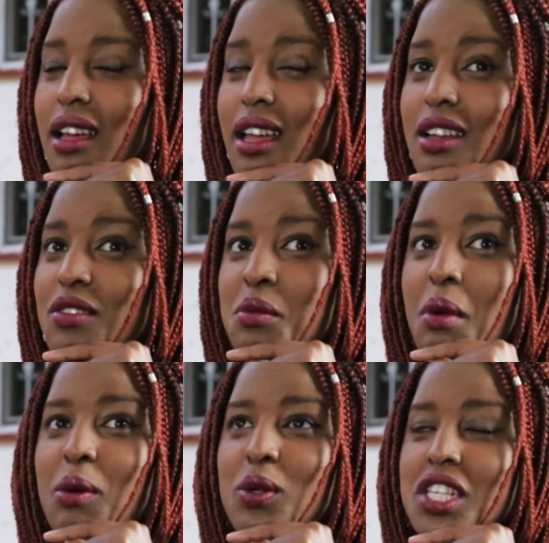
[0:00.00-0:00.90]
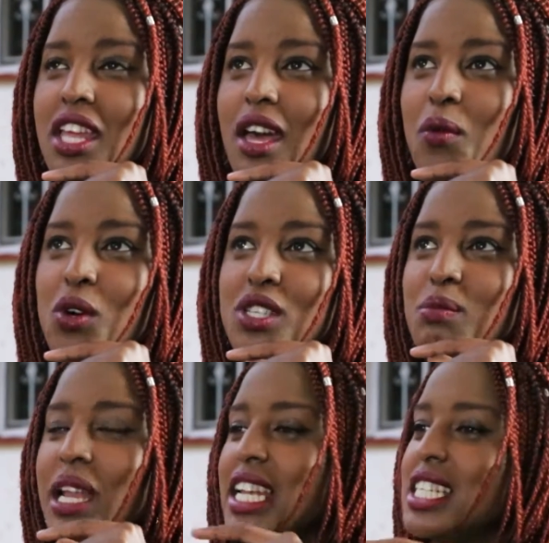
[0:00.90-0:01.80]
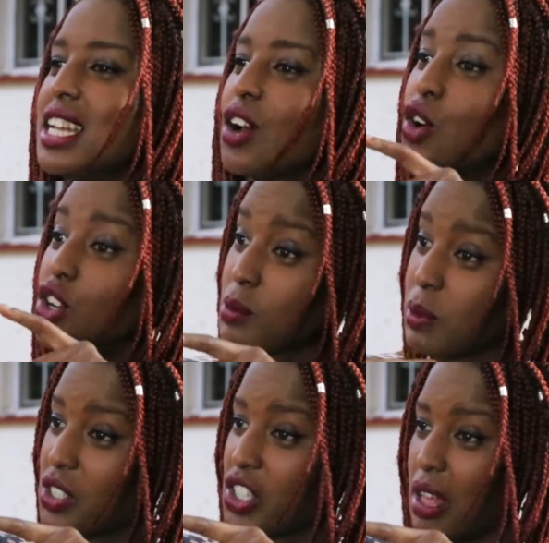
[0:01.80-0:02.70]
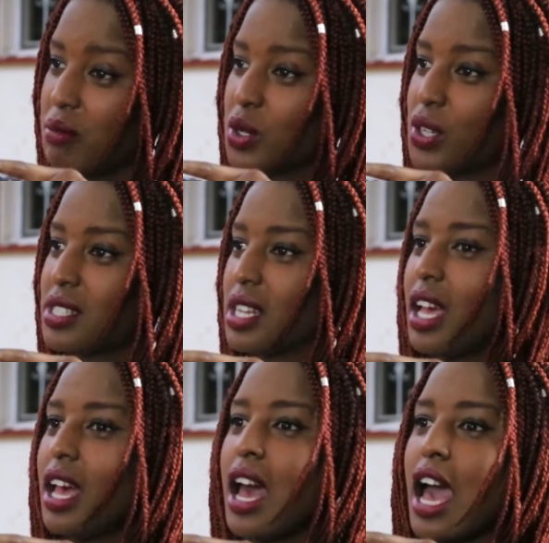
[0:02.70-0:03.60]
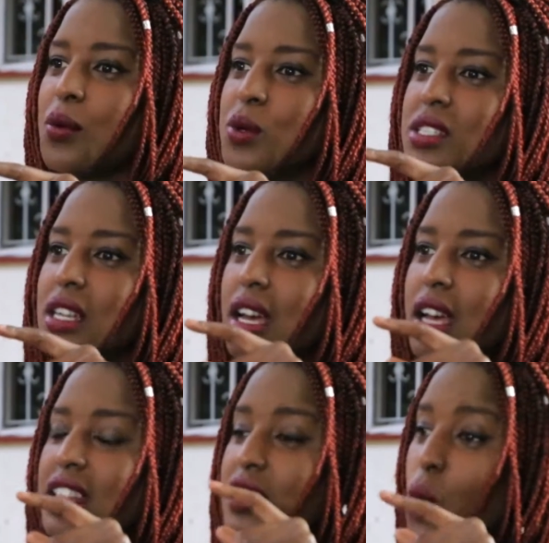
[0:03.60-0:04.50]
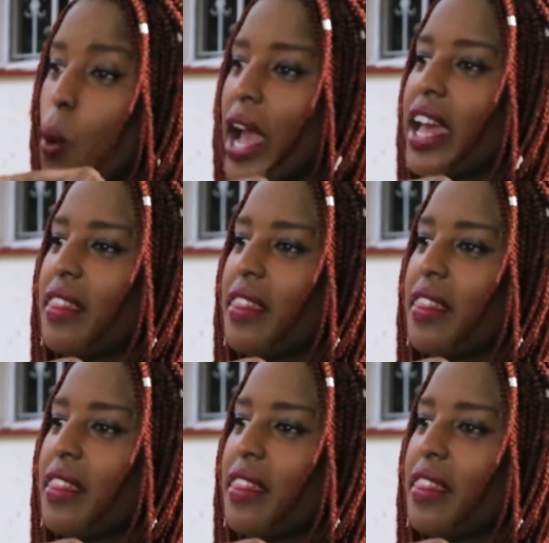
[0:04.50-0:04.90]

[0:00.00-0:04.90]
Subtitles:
I can't even remember which year that was, but I did a gospel jam because I was in the choir